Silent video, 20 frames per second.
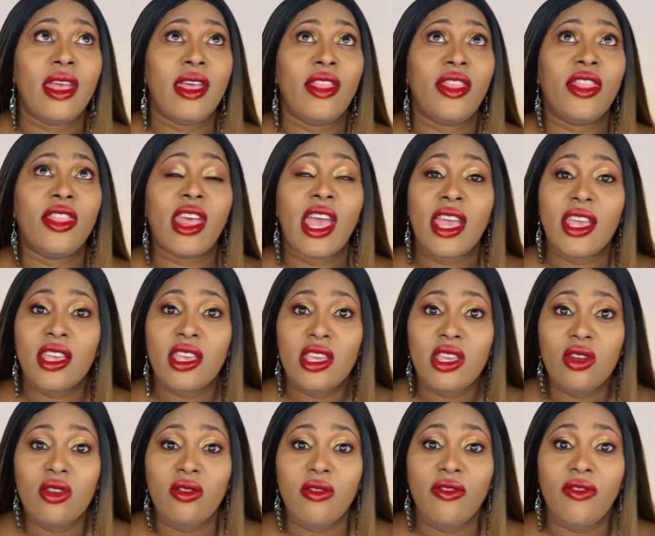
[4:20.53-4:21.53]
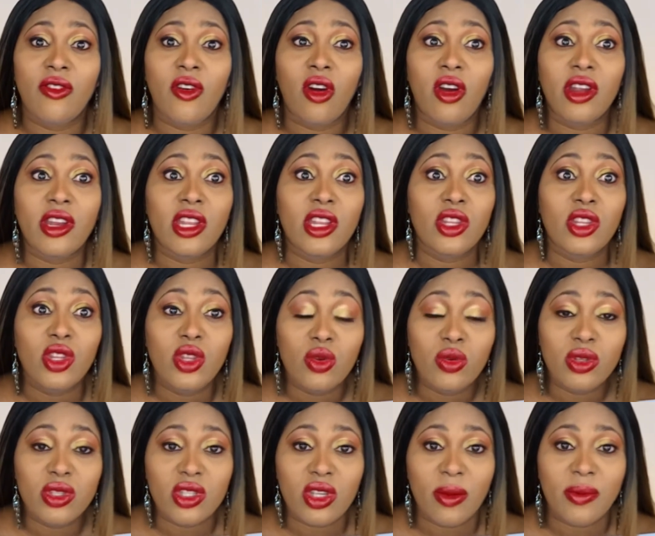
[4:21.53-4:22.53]
thank you for the
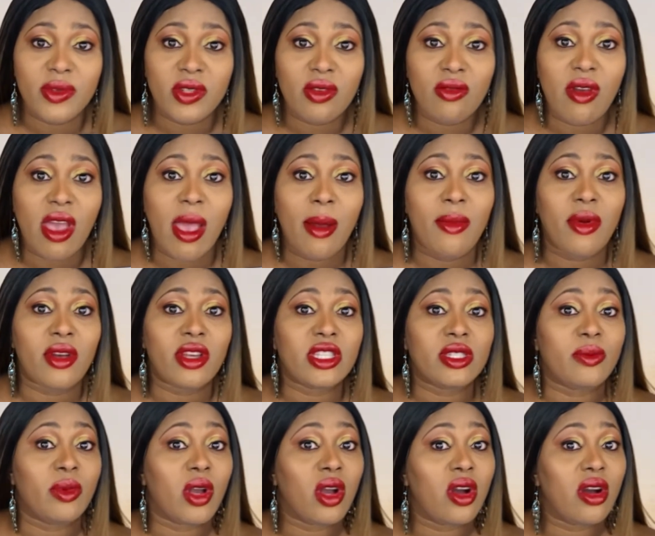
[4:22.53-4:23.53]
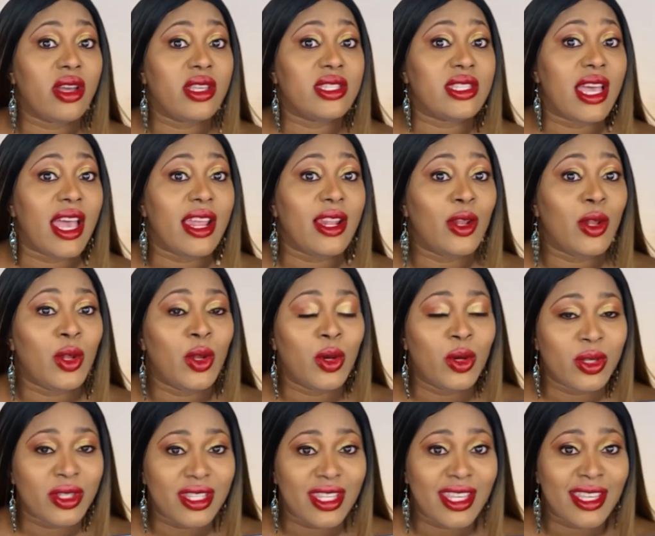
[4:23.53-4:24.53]
new subscribers, because I
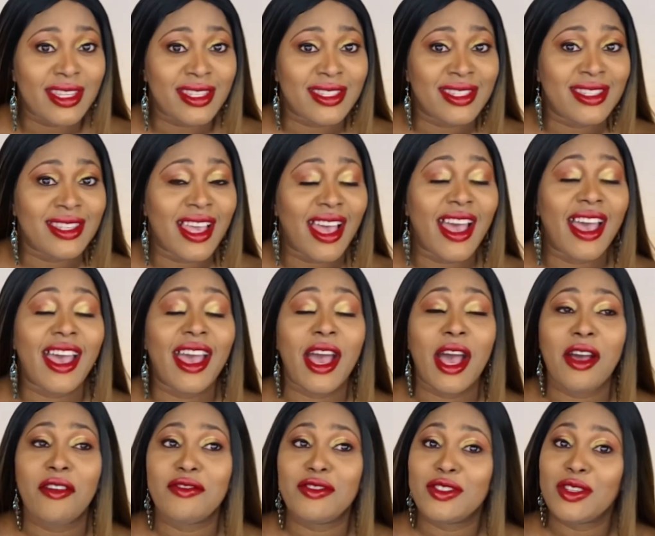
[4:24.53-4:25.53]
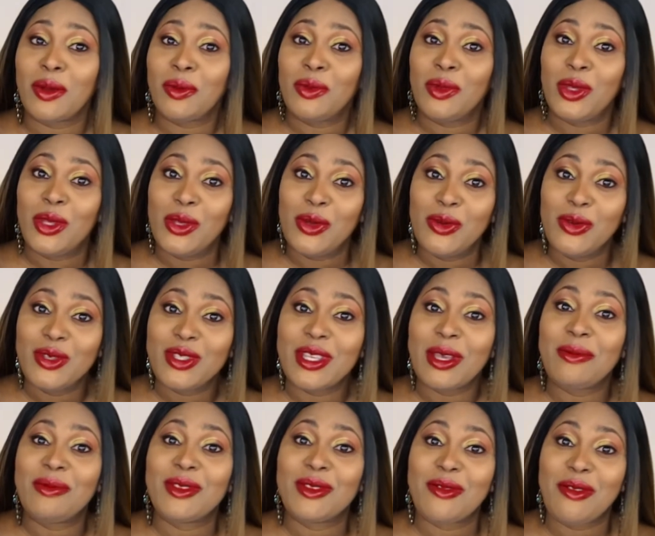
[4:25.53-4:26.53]
notice I have some new
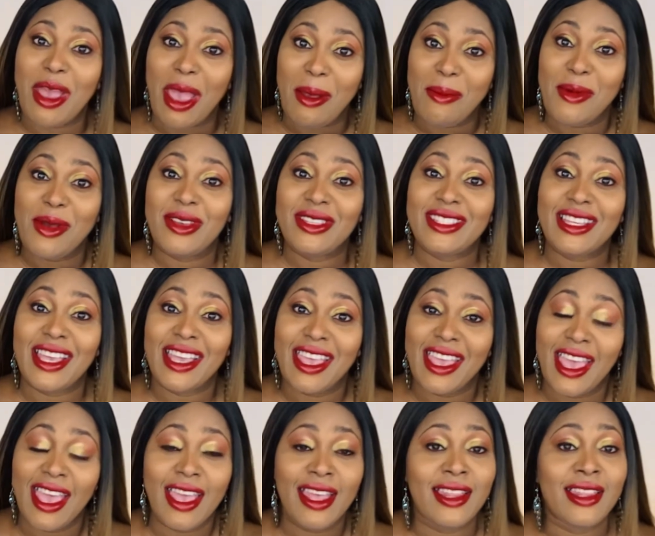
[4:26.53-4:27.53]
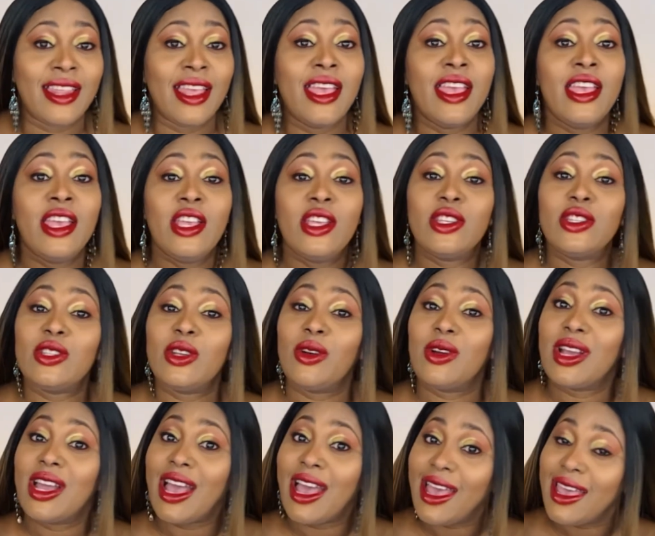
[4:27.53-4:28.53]
subscribers again. So
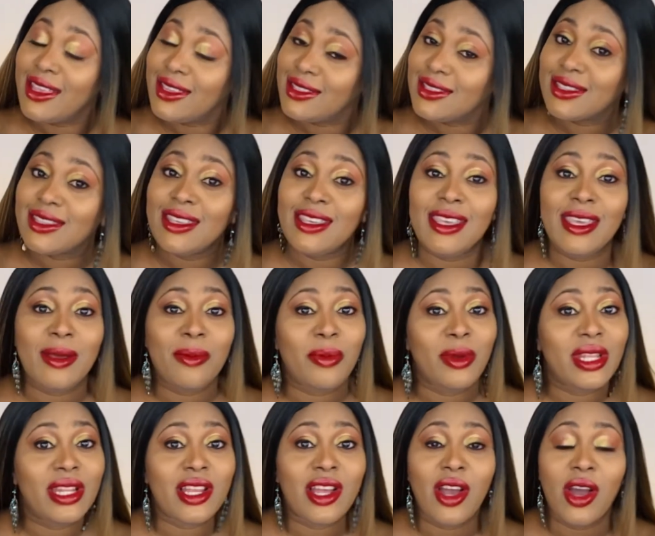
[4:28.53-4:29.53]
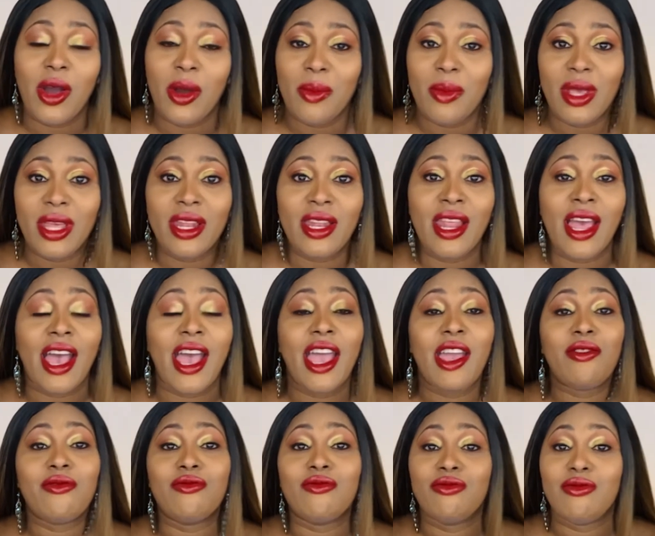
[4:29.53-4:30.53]
guys, keep it coming.
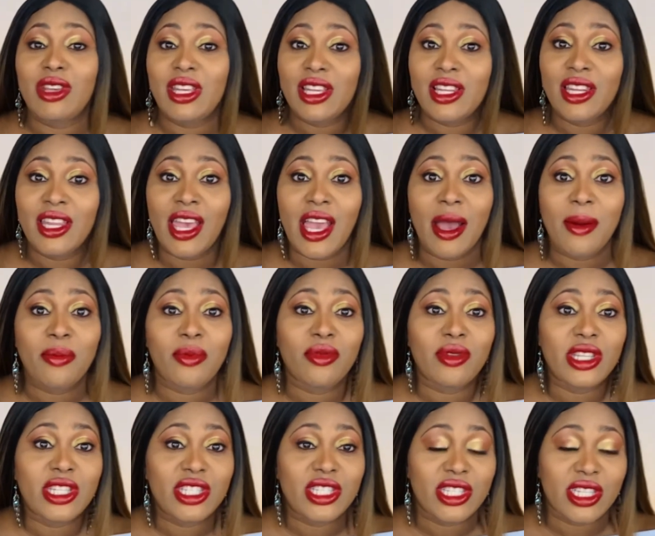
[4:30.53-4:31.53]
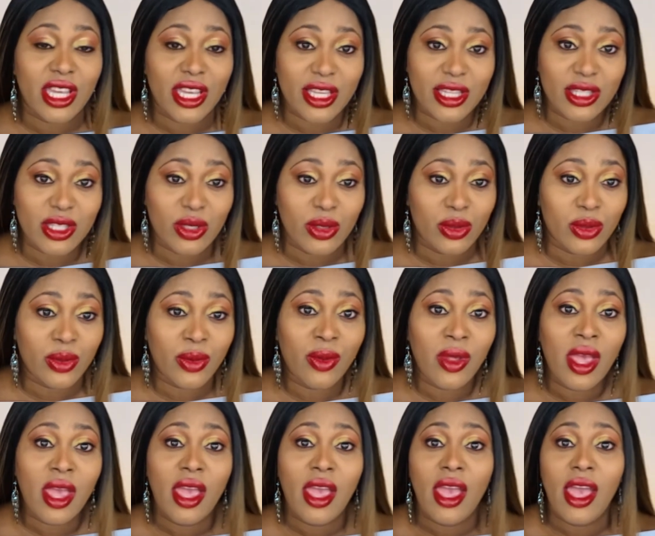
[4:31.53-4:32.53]
I really appreciate you,
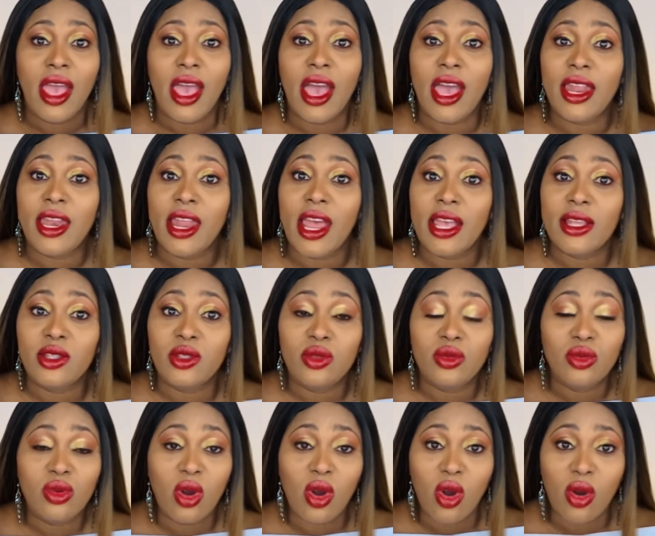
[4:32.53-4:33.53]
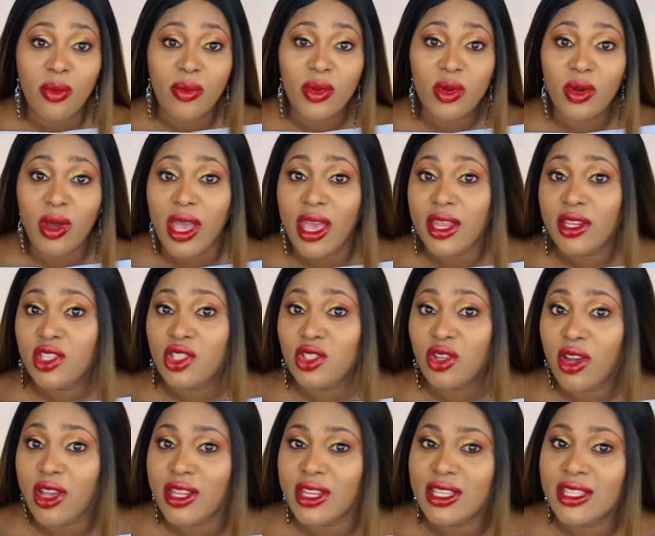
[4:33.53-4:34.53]
and I do hope you
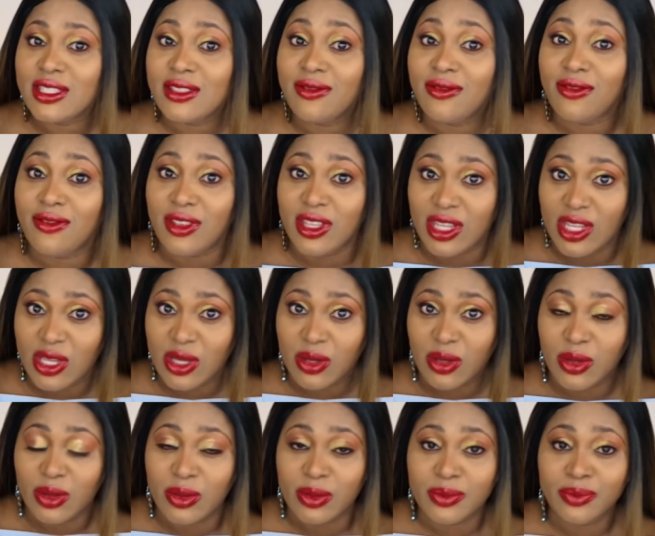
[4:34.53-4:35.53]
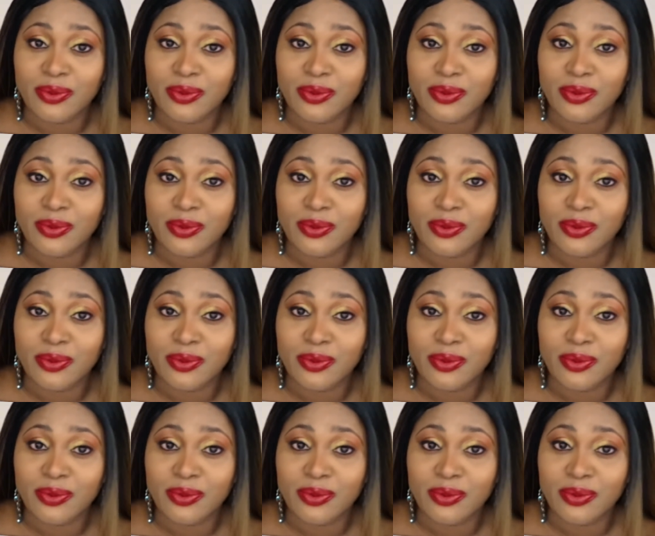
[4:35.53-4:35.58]
enjoy this video.